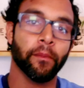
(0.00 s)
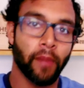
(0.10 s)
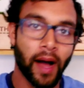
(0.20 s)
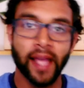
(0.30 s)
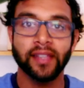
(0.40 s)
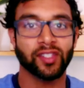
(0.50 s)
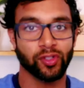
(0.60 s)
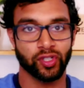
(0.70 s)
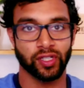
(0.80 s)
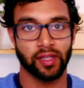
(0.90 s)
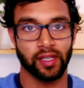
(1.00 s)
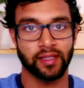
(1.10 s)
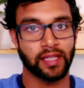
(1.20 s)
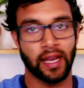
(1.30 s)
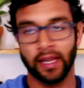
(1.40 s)
my solution to
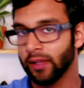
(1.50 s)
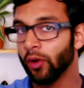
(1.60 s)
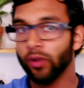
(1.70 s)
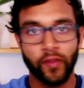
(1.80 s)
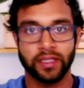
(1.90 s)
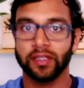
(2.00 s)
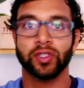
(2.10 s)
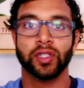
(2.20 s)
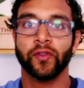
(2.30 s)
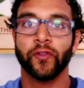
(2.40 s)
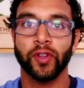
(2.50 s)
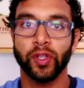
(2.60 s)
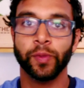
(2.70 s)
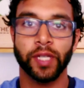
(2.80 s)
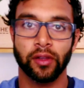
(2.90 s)
this, and I don't know if it's a solution for
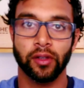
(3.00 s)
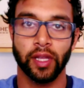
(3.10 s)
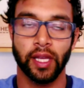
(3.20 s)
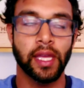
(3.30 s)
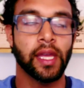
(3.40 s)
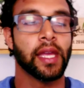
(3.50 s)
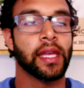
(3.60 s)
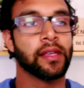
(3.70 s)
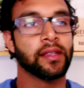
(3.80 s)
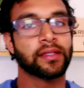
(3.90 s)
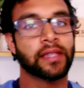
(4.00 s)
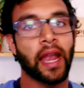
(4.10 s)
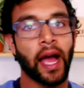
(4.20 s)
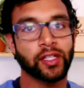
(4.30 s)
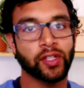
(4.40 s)
you particularly, is
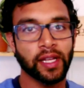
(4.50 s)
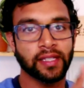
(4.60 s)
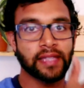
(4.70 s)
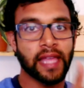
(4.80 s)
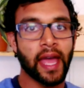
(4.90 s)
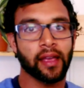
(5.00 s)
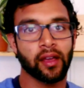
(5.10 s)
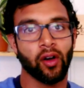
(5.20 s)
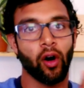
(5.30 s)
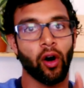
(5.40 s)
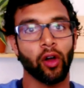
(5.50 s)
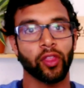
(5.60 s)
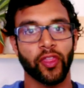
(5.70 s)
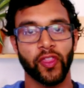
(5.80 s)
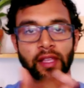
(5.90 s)
that I try to stack all
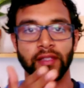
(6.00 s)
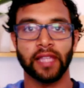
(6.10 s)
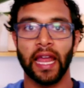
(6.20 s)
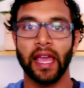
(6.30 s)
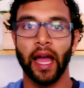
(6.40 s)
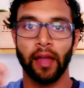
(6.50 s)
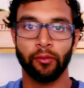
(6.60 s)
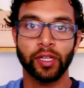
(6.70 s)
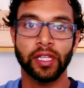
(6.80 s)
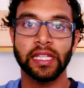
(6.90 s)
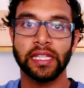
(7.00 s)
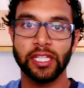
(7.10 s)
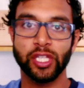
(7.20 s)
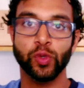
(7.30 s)
the things that I really need to